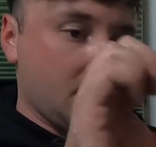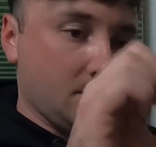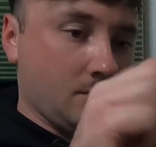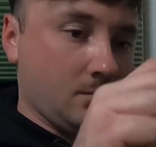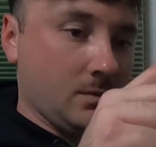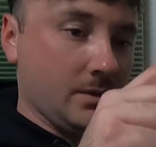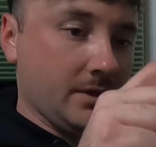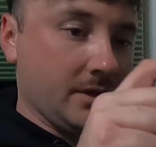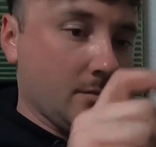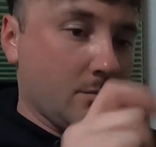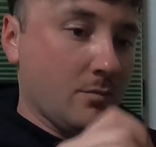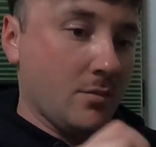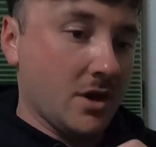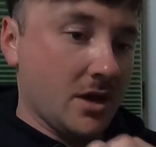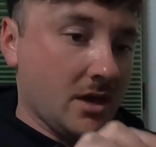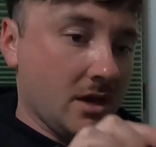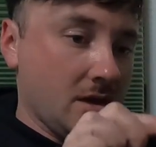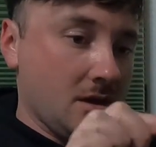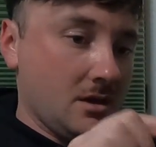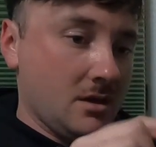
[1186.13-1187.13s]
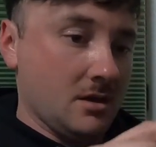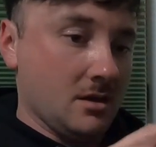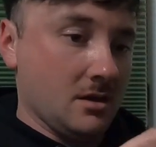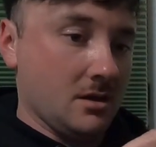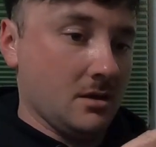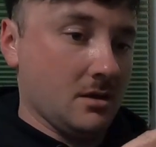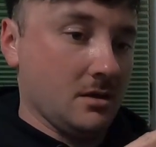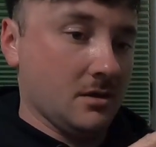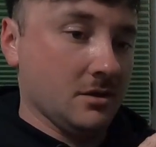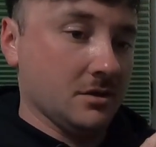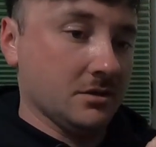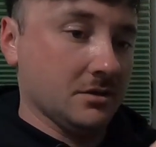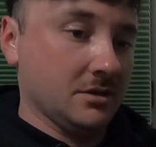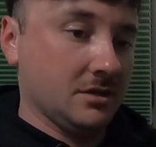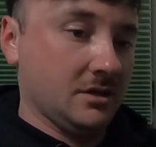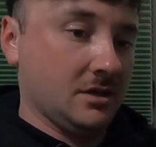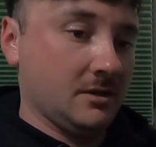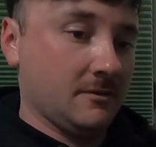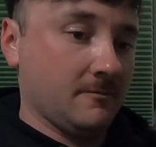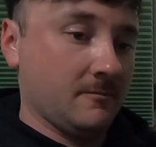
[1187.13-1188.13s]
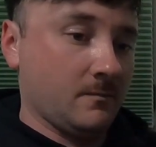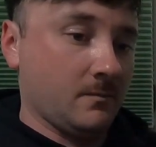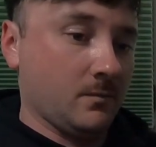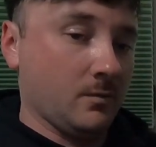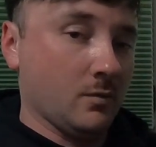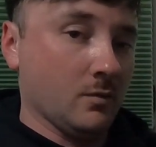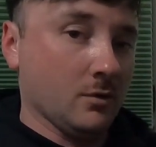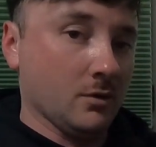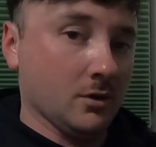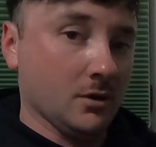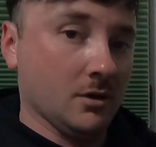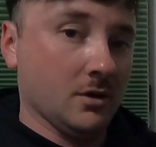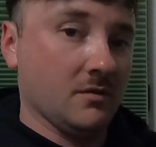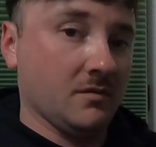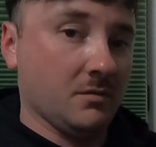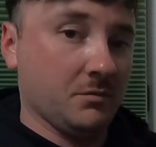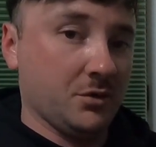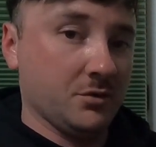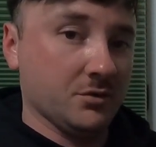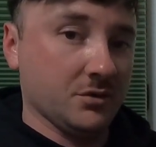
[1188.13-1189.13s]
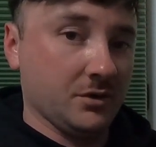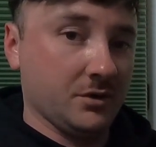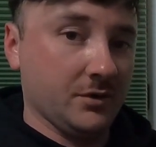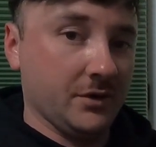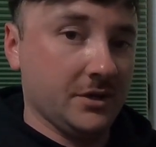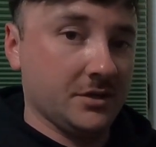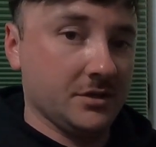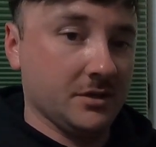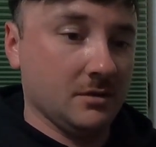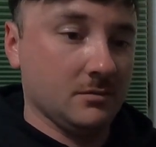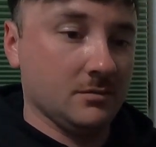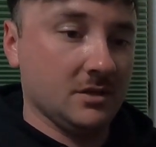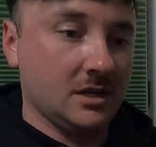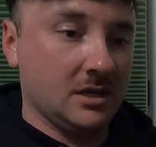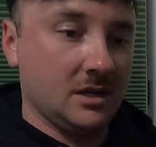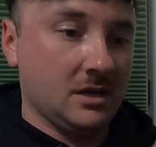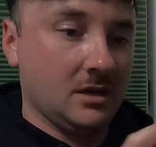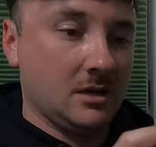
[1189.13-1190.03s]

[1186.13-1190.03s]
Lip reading: with the bait is, for if I'm using creek chubs,